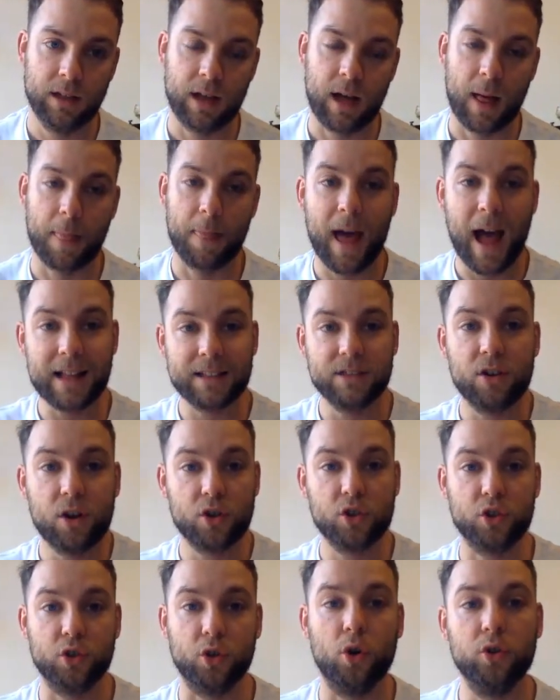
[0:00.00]
And that's
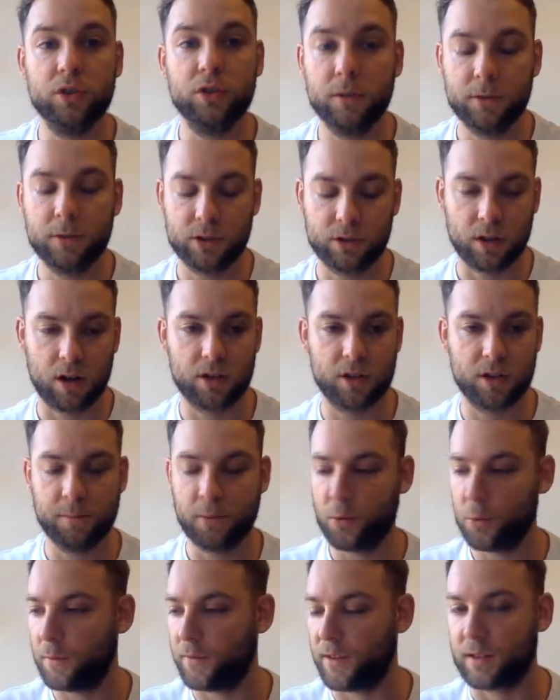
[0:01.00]
our starting
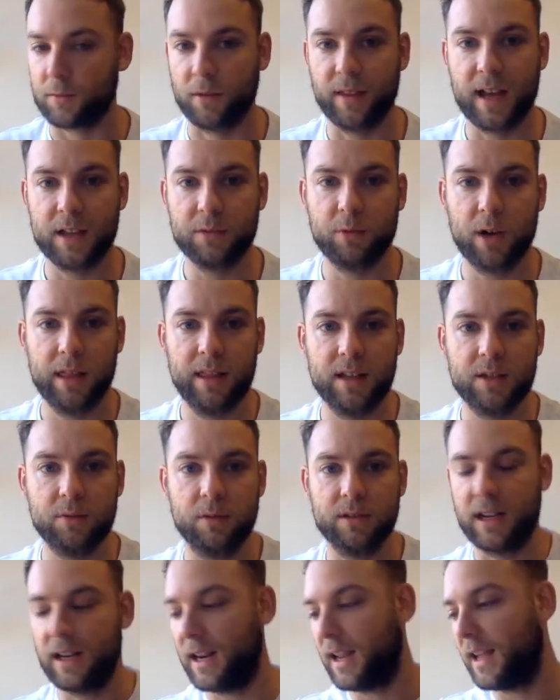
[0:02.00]
point with this one. That's why this
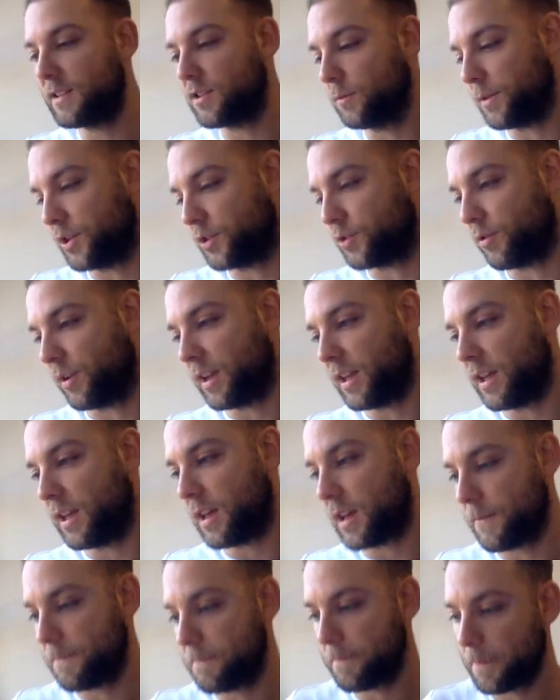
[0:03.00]
one's a little bit
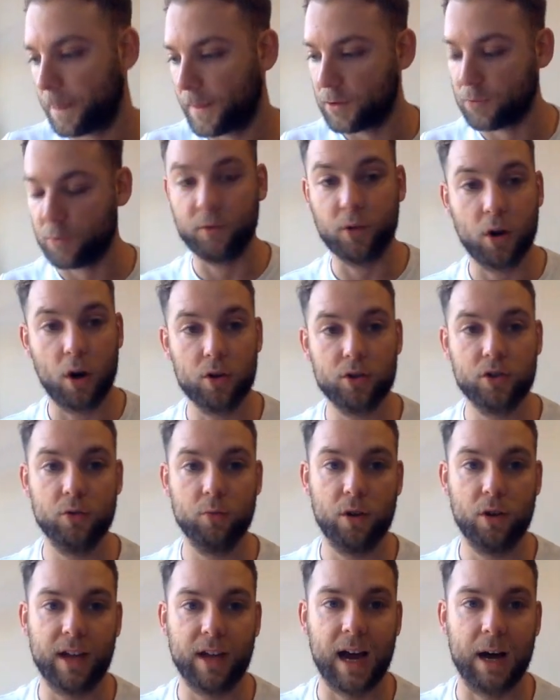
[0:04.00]
trickier, because we've got to
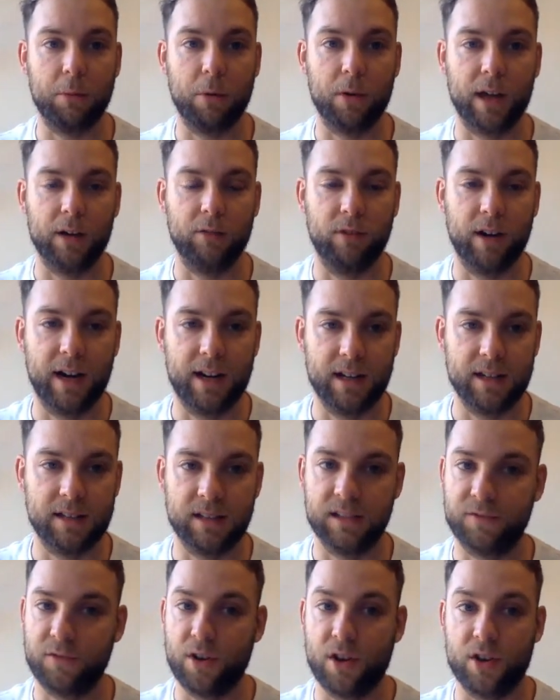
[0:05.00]
work out what that radius
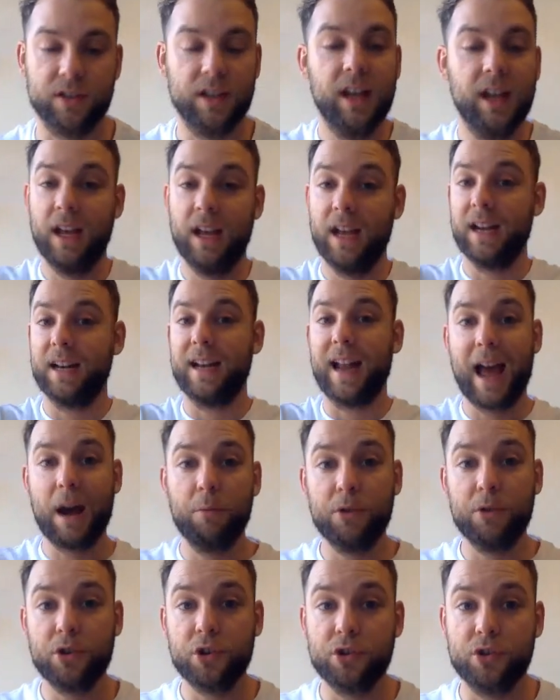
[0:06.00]
is first. Now
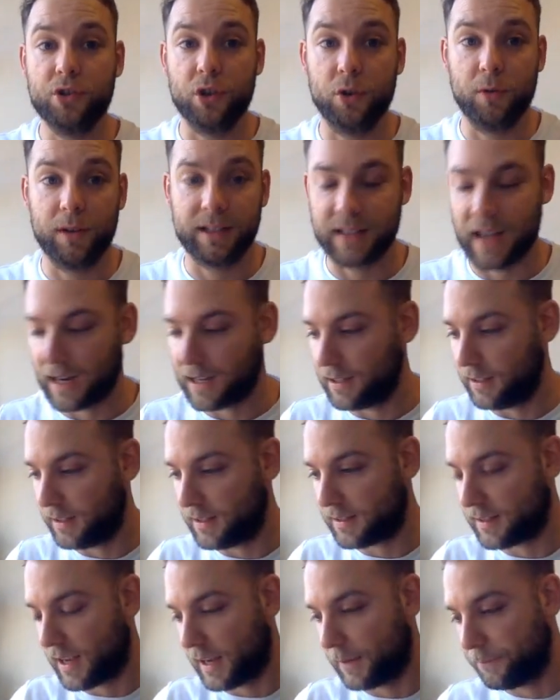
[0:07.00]
we just do exactly the
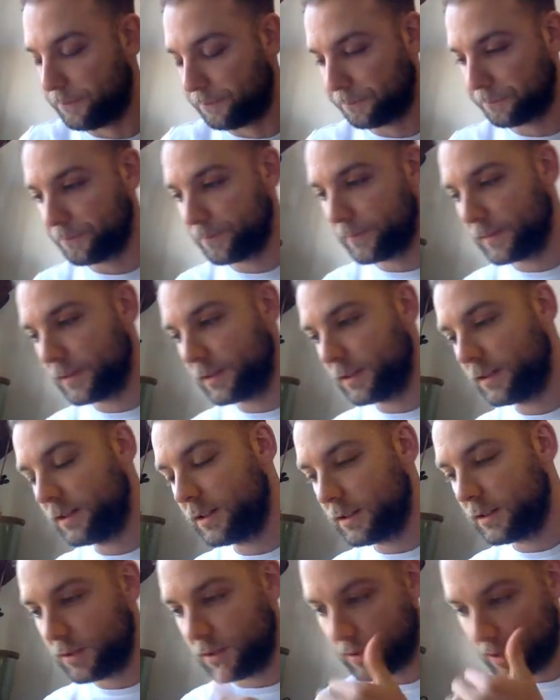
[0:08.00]
same.
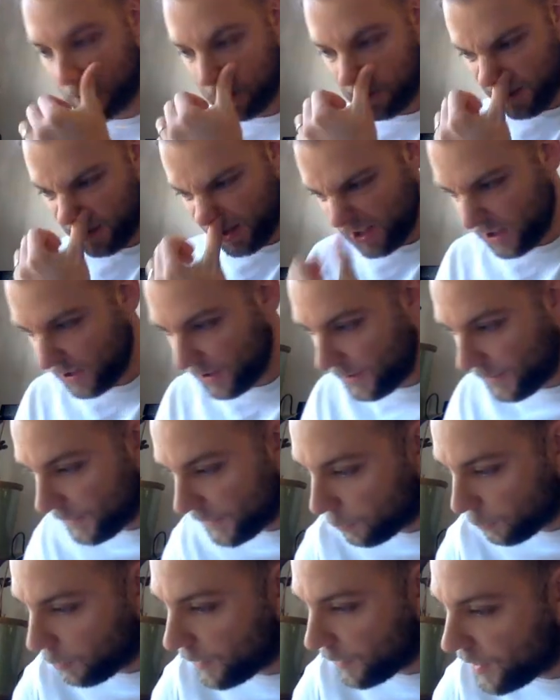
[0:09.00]
So,
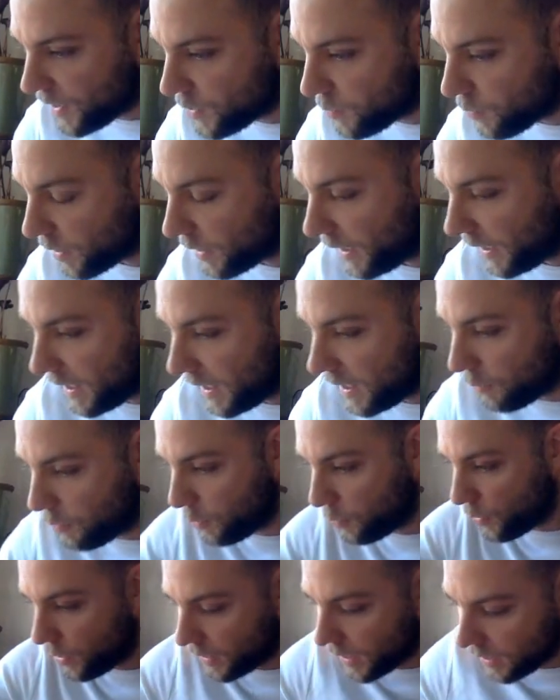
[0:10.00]
with this one here, we
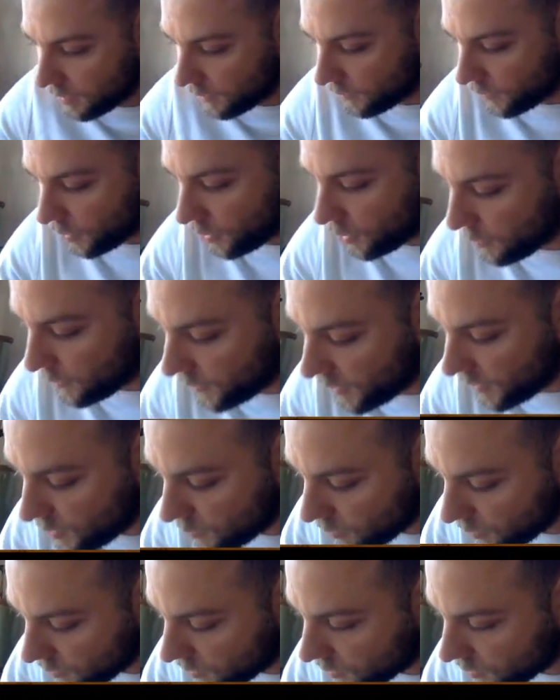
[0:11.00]
work out the volume of this one.